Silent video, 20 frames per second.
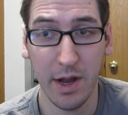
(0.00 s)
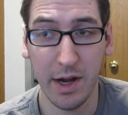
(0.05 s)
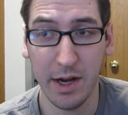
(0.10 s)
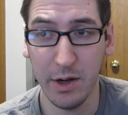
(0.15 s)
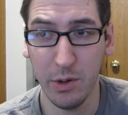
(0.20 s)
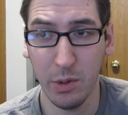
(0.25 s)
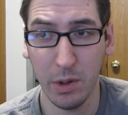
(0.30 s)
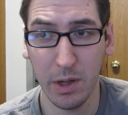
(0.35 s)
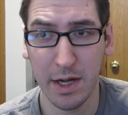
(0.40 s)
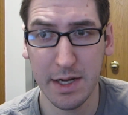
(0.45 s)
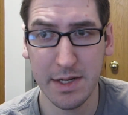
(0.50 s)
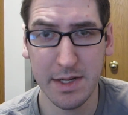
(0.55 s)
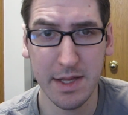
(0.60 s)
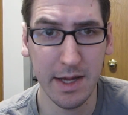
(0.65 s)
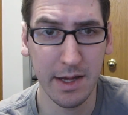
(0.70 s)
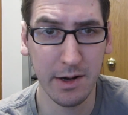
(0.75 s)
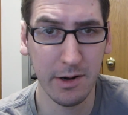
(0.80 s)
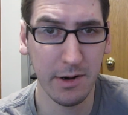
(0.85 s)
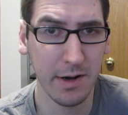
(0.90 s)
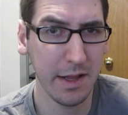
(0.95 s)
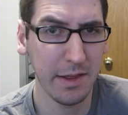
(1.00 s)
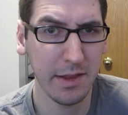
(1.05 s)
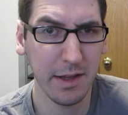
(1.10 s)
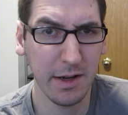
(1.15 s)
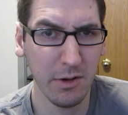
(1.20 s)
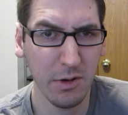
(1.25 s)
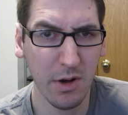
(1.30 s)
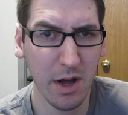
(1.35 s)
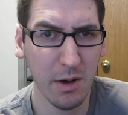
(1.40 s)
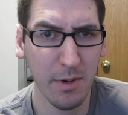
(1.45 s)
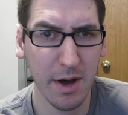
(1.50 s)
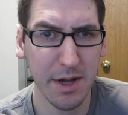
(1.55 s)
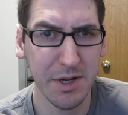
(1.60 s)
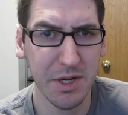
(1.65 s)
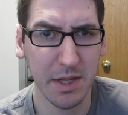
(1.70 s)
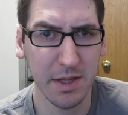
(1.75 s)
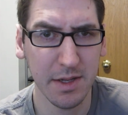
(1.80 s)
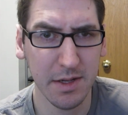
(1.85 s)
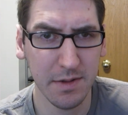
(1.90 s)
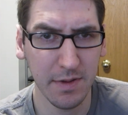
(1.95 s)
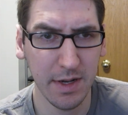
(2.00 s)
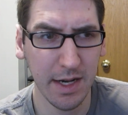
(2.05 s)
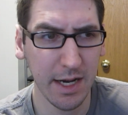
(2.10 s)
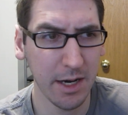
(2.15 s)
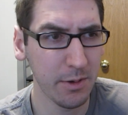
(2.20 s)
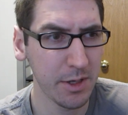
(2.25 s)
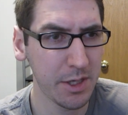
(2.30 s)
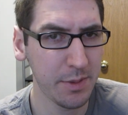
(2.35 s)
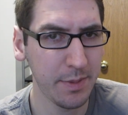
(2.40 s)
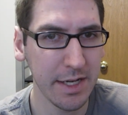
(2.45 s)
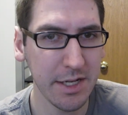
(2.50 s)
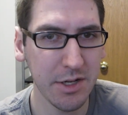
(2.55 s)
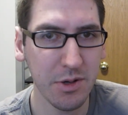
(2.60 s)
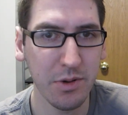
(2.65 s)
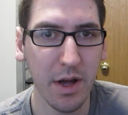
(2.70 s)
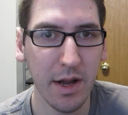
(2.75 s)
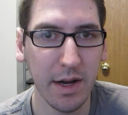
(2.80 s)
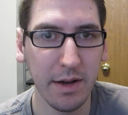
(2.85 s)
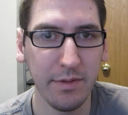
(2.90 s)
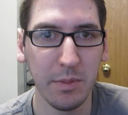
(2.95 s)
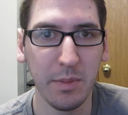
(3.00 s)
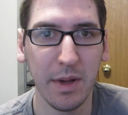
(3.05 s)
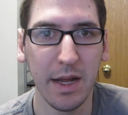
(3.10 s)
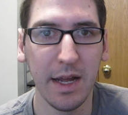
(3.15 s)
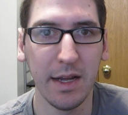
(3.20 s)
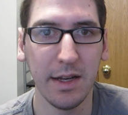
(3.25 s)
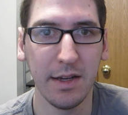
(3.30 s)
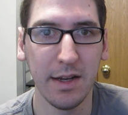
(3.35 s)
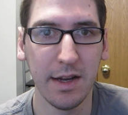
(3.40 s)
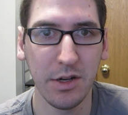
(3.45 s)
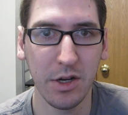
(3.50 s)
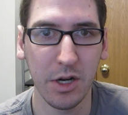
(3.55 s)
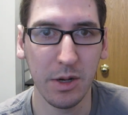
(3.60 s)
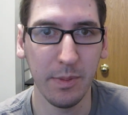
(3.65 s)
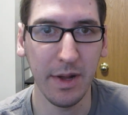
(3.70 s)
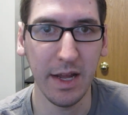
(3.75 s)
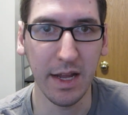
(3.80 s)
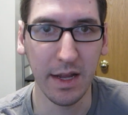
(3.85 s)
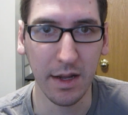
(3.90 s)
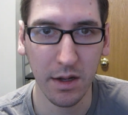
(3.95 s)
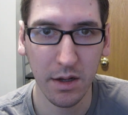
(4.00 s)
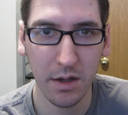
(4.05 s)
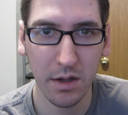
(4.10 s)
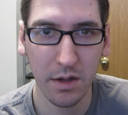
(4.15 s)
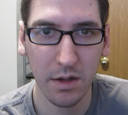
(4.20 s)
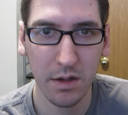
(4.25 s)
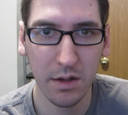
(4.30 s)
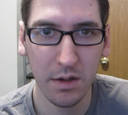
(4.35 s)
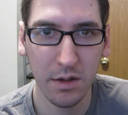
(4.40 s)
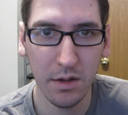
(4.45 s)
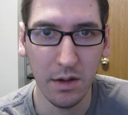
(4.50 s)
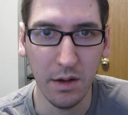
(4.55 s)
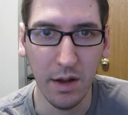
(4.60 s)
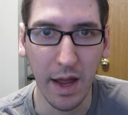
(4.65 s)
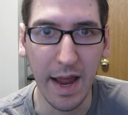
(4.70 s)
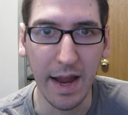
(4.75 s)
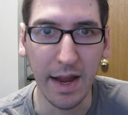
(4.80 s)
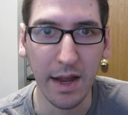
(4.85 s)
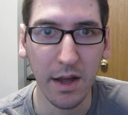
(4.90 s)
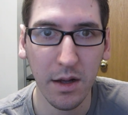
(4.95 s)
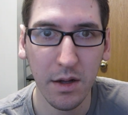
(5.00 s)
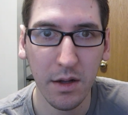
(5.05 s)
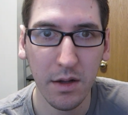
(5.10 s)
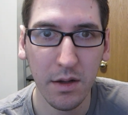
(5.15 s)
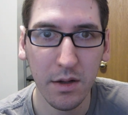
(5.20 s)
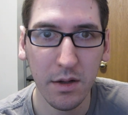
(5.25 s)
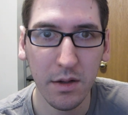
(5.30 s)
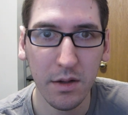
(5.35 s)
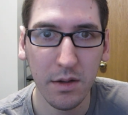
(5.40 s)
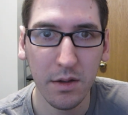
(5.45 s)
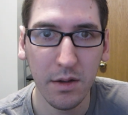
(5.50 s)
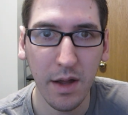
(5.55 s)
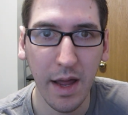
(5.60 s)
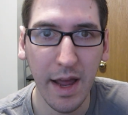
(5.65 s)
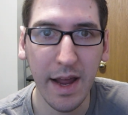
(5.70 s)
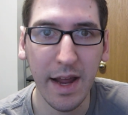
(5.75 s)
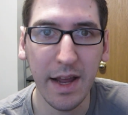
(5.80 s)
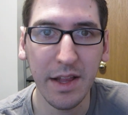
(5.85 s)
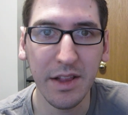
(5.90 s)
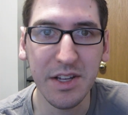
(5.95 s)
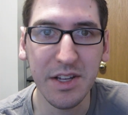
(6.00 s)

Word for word: how to utilize the internet, then you're not watching this video, which means you're not even paying attention to me. Hey. Hey,